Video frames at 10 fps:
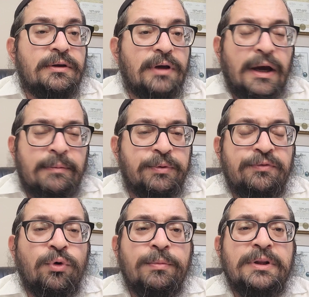
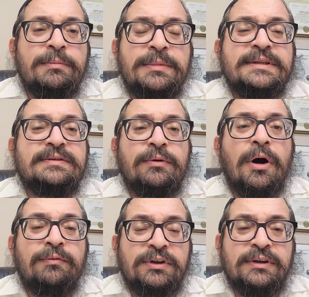performing the mitzvah
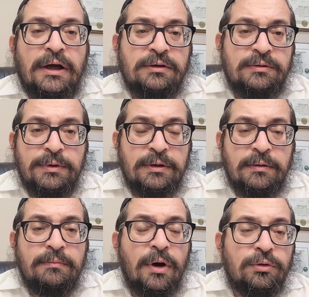of the Daled Minin,